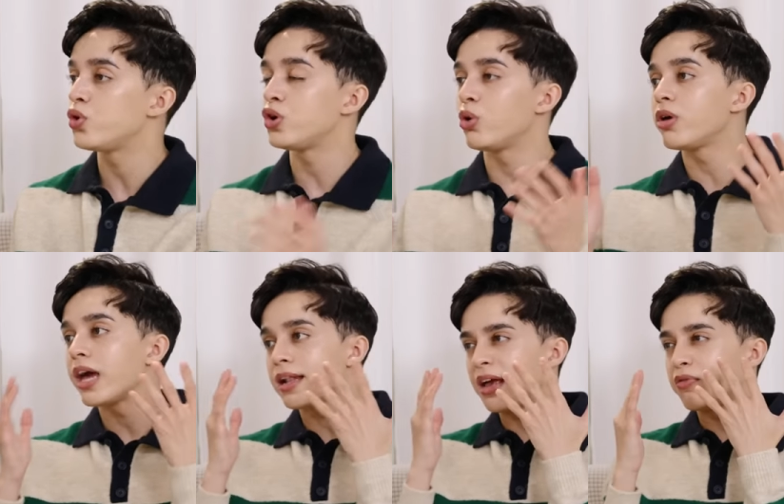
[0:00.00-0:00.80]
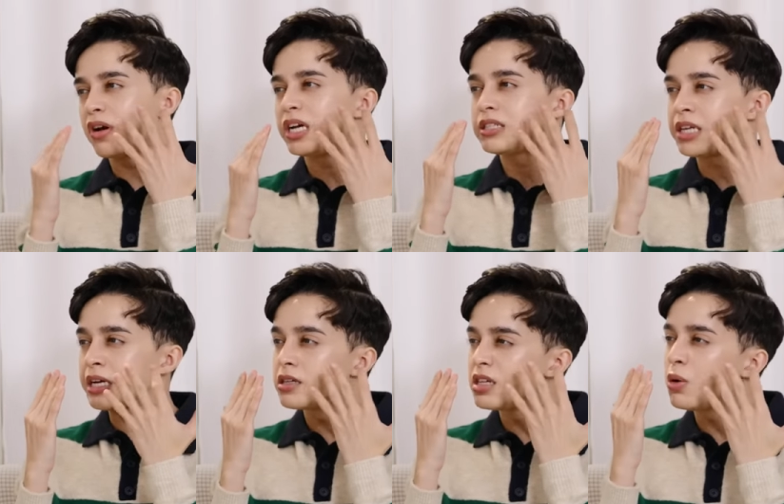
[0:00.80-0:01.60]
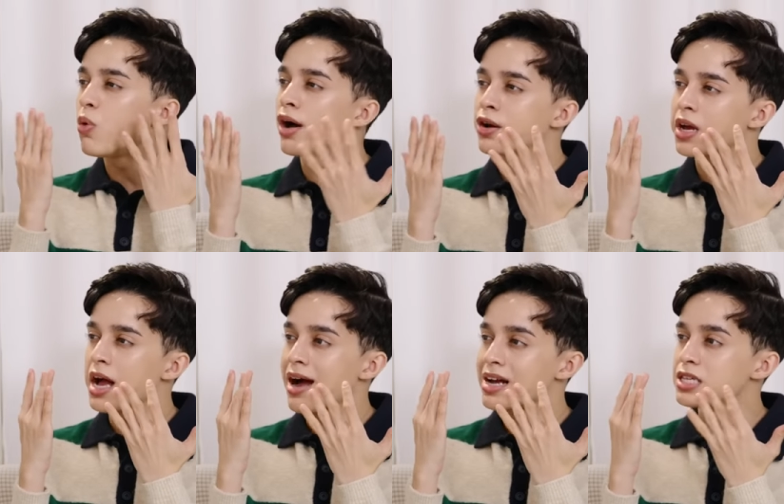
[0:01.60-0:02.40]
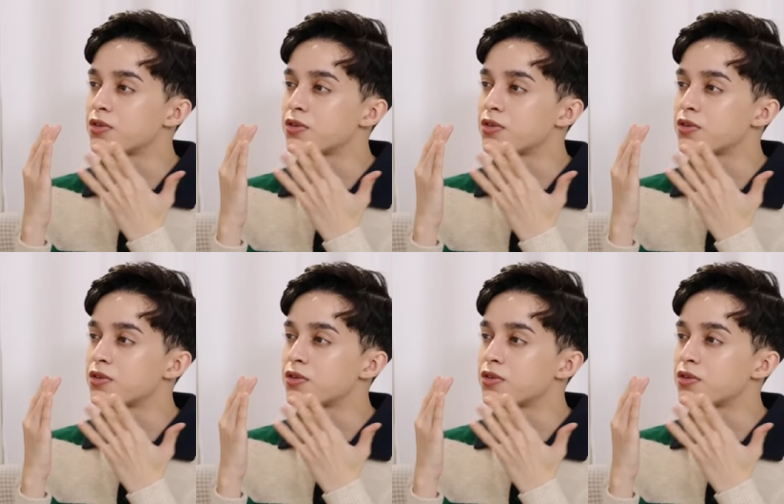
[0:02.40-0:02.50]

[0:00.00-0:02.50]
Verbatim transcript: you know, get like very tingly, watery eyes